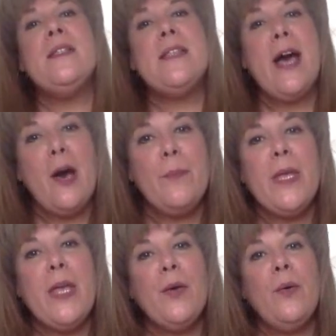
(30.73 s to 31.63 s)
to help
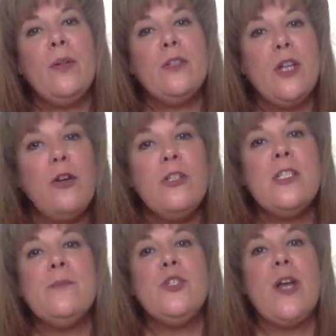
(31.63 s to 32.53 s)
you learn
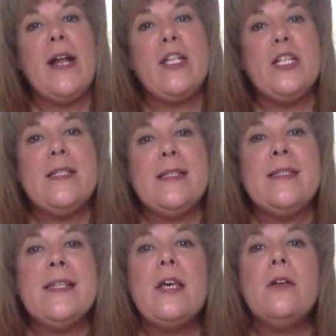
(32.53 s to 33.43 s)
some strategies and
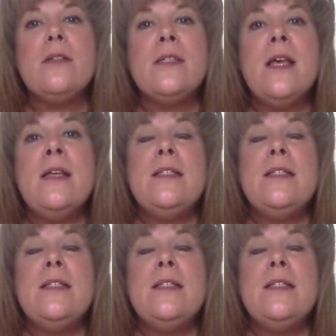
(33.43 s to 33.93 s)
skills